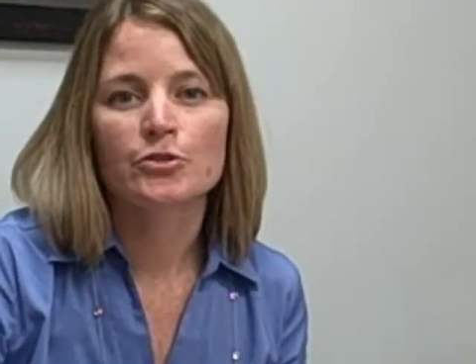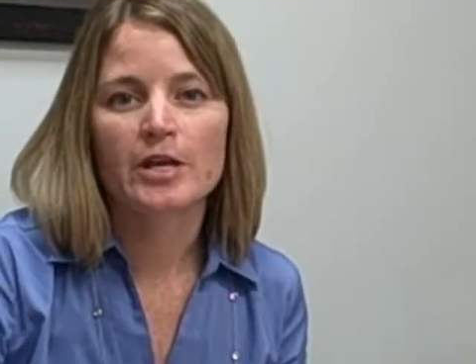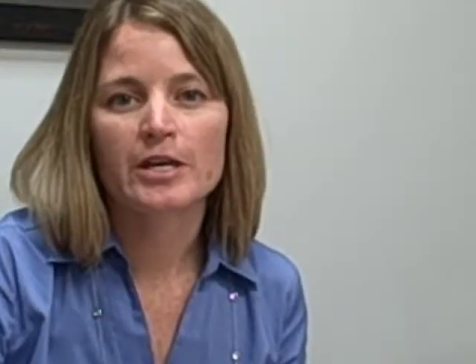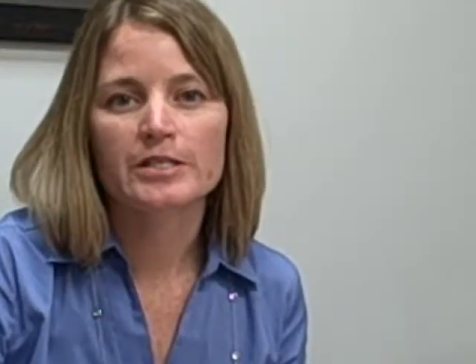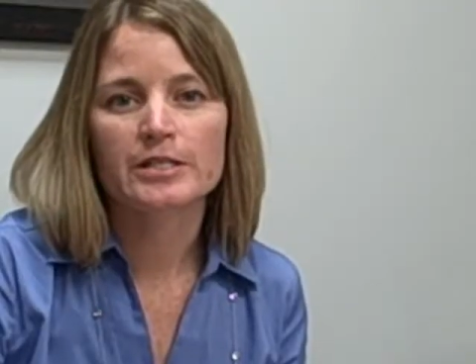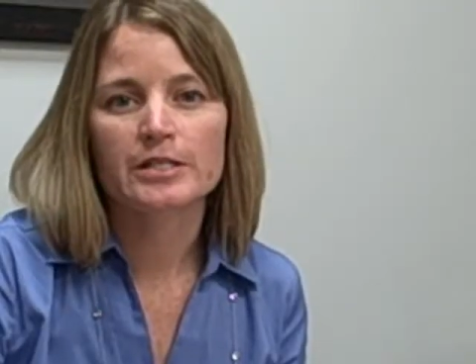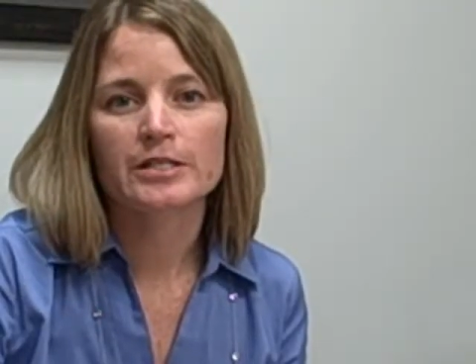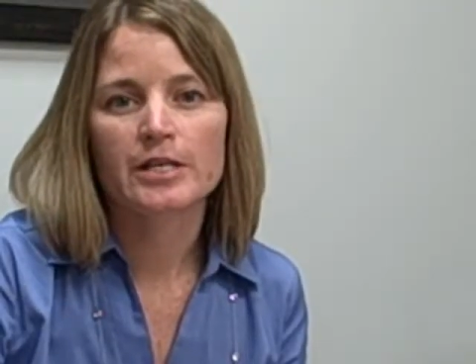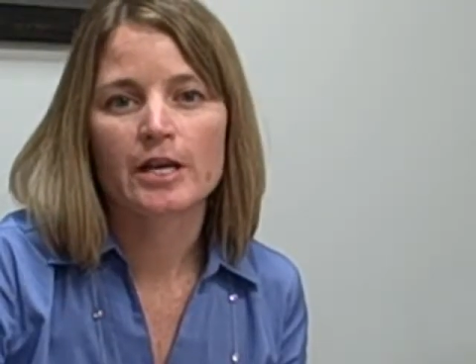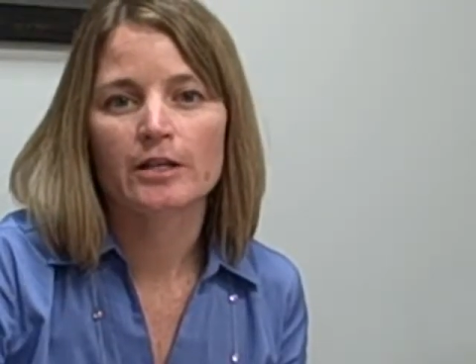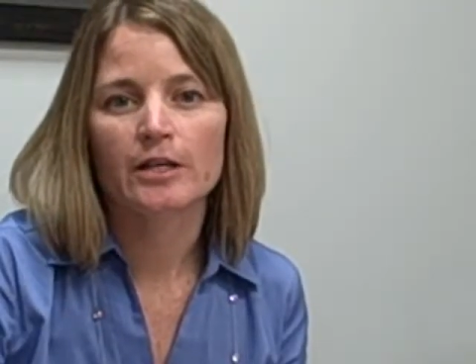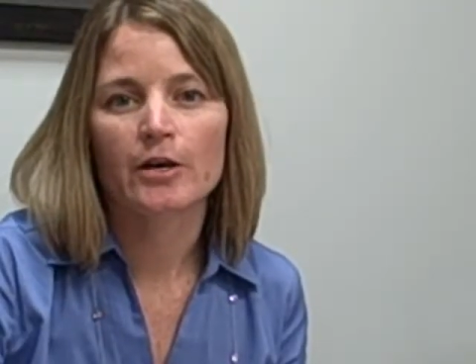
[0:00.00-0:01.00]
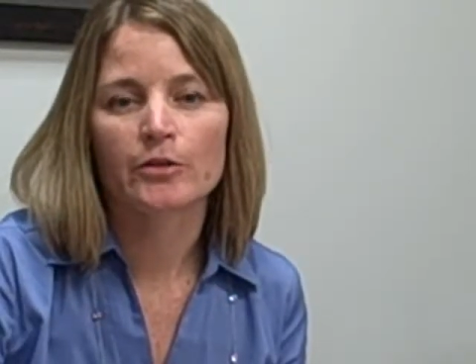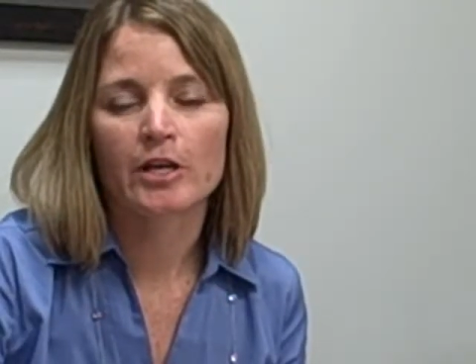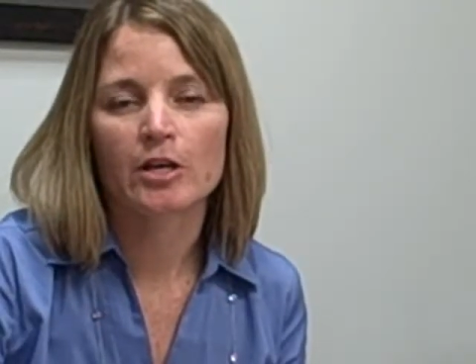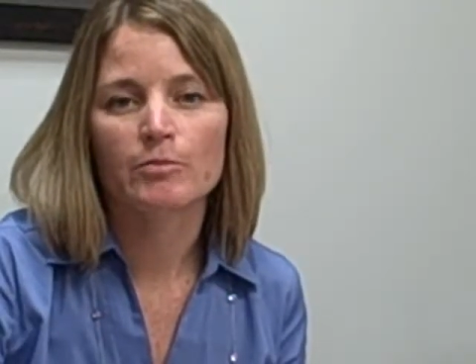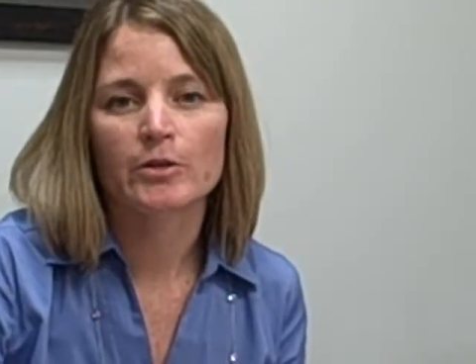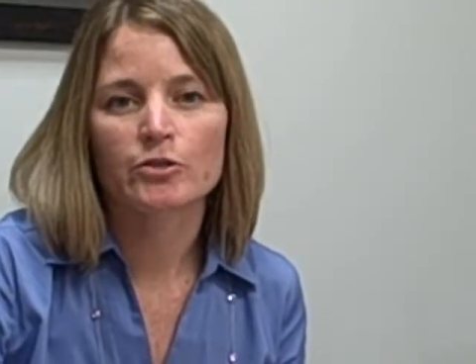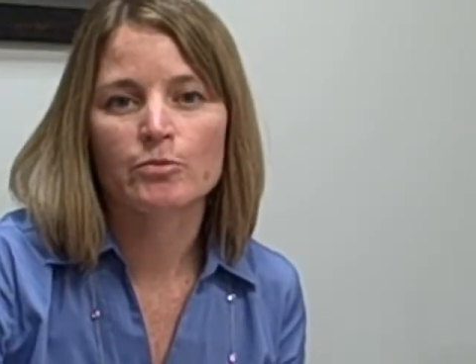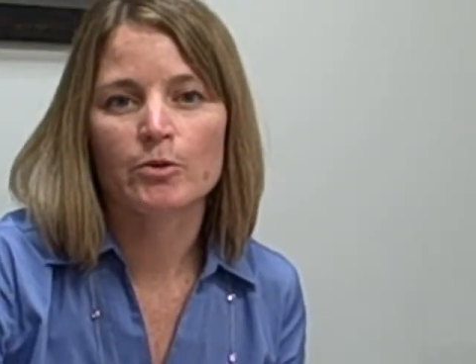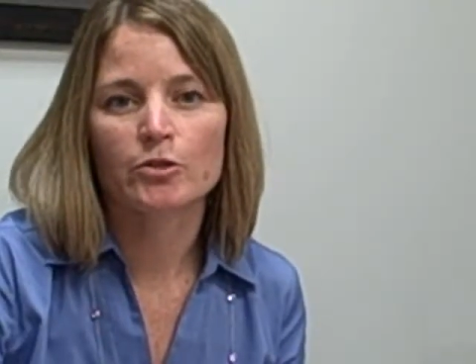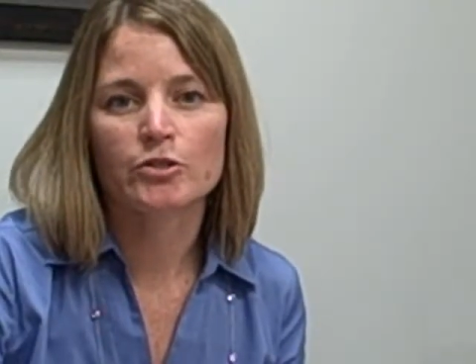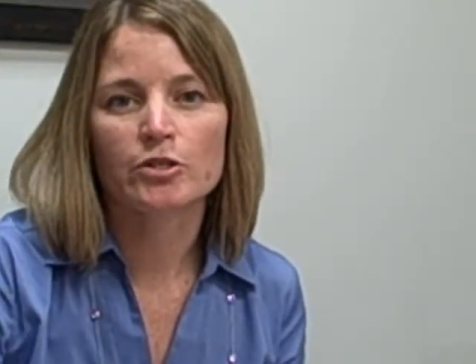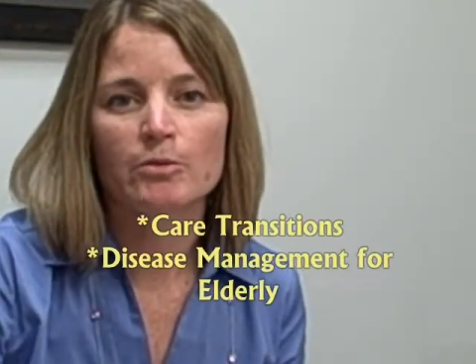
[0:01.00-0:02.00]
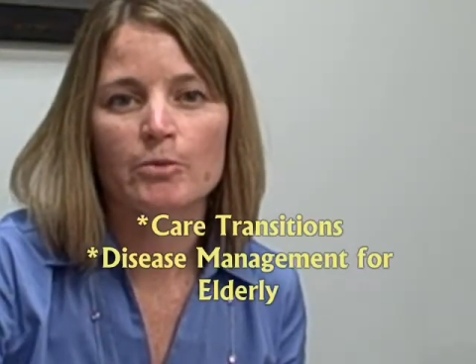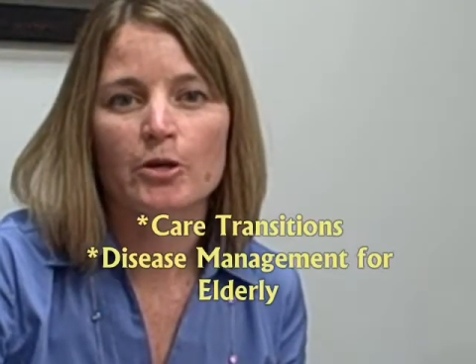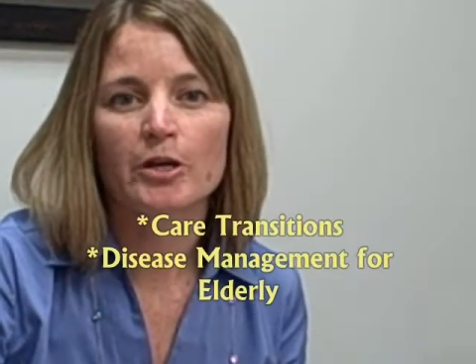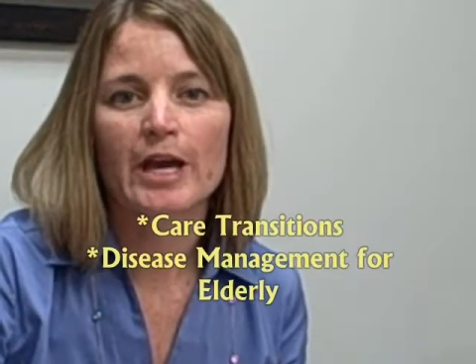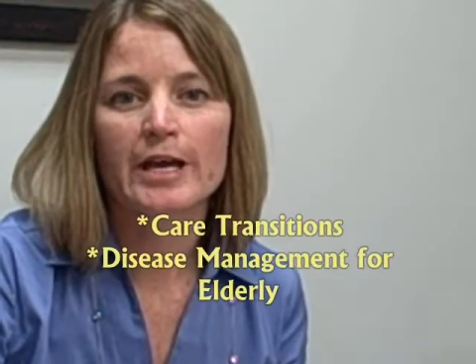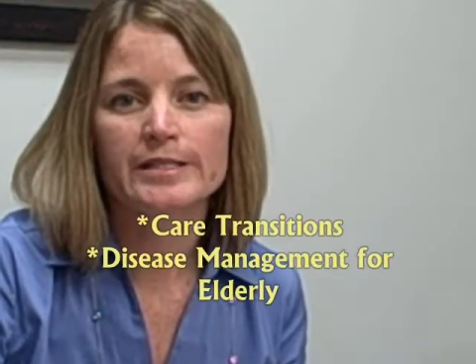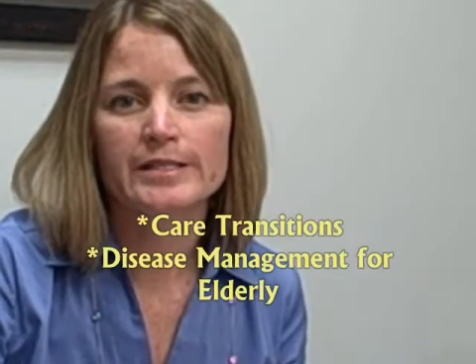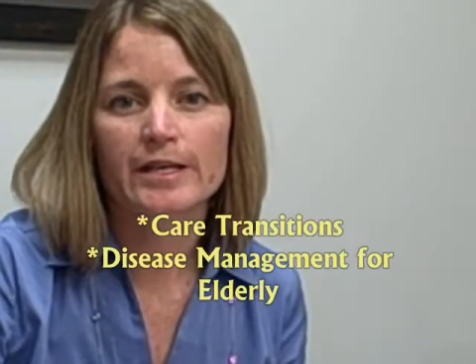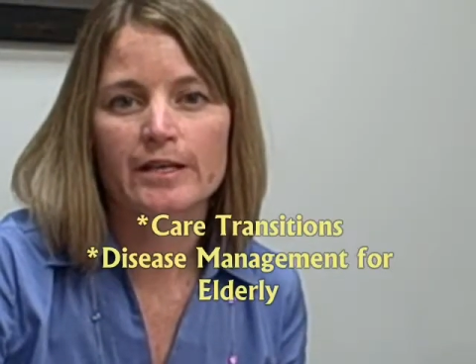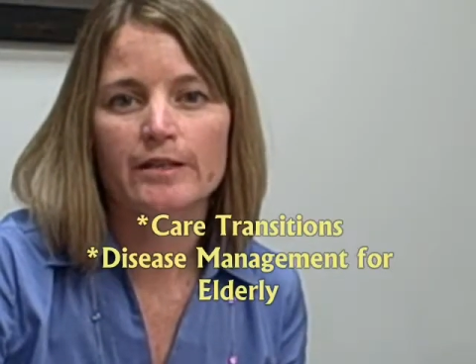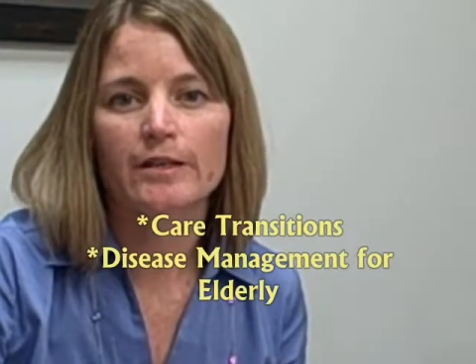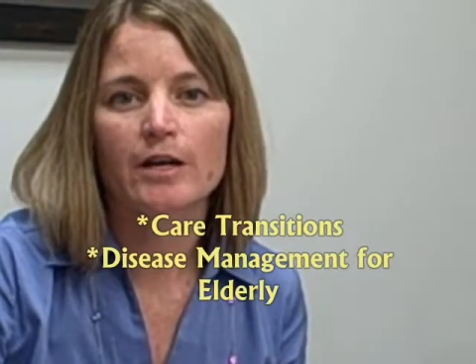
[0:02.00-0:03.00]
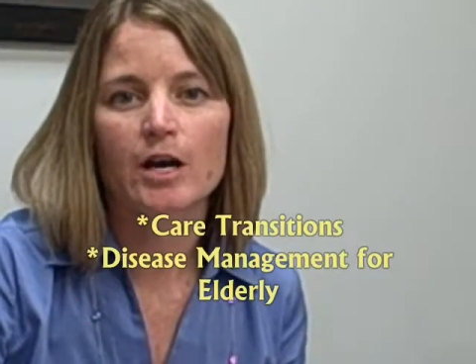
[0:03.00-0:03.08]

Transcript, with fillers: 2010 Healthcare Benchmarks Yearbook has data